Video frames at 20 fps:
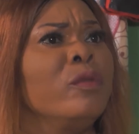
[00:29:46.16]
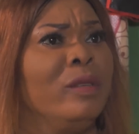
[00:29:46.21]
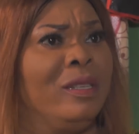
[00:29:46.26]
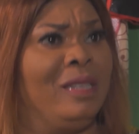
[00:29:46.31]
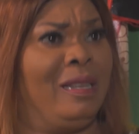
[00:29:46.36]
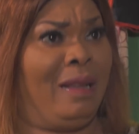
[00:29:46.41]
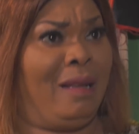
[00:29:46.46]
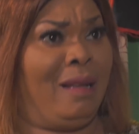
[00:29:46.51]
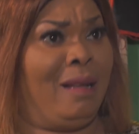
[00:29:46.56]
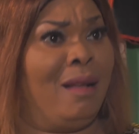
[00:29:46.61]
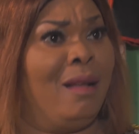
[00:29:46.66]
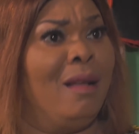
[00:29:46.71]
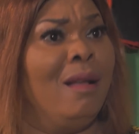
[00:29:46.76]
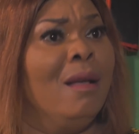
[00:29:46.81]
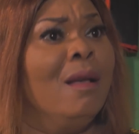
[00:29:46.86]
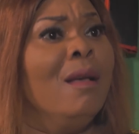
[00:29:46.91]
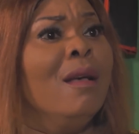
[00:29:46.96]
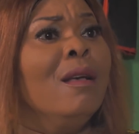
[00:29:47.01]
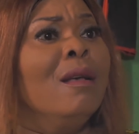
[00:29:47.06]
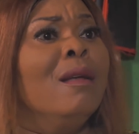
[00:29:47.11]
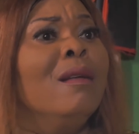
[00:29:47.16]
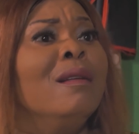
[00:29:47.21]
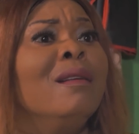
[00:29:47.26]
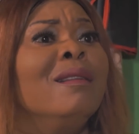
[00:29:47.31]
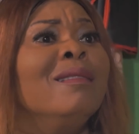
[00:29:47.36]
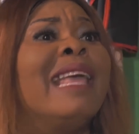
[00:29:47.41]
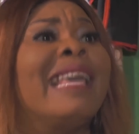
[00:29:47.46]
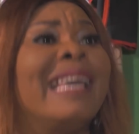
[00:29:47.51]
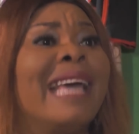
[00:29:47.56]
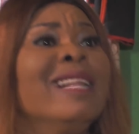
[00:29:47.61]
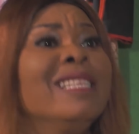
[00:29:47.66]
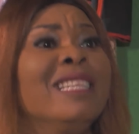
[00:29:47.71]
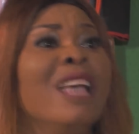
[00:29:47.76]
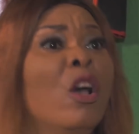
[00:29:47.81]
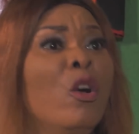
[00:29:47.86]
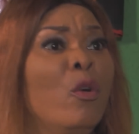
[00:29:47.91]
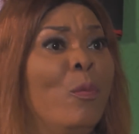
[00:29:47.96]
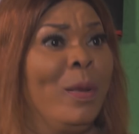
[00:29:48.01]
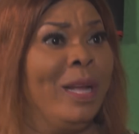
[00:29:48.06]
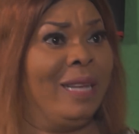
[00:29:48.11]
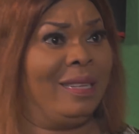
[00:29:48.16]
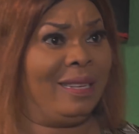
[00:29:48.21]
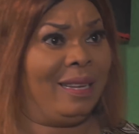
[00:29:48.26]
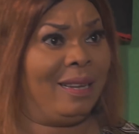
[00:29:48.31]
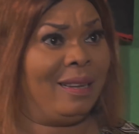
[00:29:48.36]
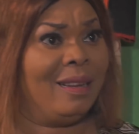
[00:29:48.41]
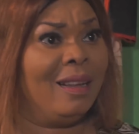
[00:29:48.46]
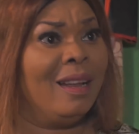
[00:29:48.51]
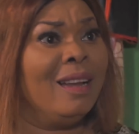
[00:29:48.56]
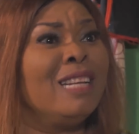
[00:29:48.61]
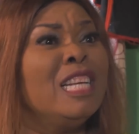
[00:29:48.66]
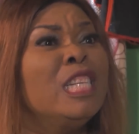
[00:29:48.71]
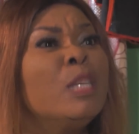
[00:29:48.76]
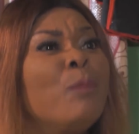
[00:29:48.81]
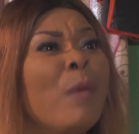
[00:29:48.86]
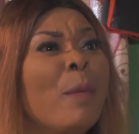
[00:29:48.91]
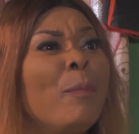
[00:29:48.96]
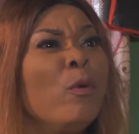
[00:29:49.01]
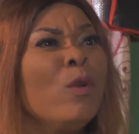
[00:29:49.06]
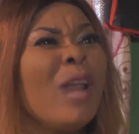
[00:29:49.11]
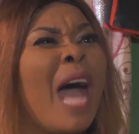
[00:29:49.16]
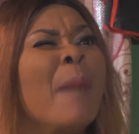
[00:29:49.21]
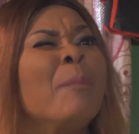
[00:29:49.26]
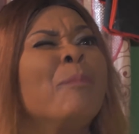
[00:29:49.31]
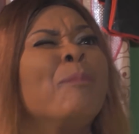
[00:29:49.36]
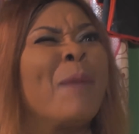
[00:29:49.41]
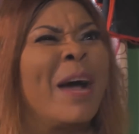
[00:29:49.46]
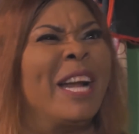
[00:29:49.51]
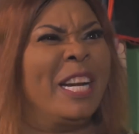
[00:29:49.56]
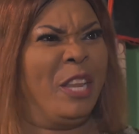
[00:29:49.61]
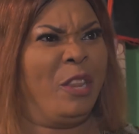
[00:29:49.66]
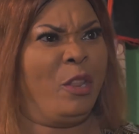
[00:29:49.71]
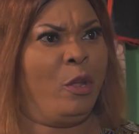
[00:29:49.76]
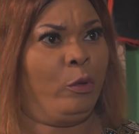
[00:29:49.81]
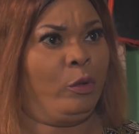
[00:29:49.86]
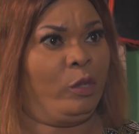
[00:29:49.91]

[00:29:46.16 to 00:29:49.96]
root. They can't help it. These people are bad